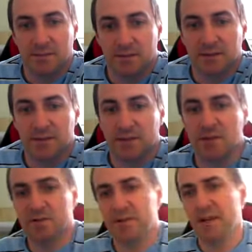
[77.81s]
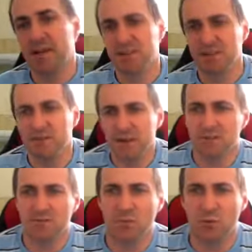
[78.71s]
So yeah,
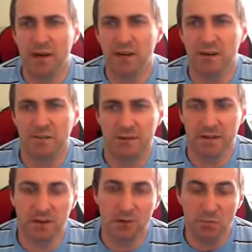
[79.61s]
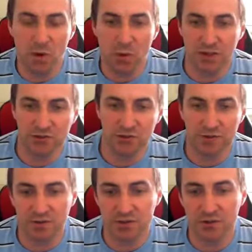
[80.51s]
2014 I think I got my 100
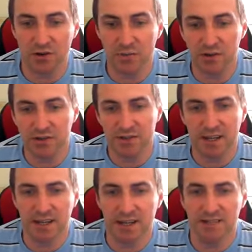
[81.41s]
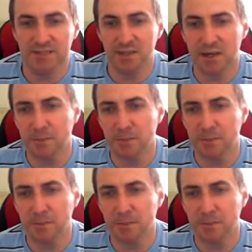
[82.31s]
subscribers, and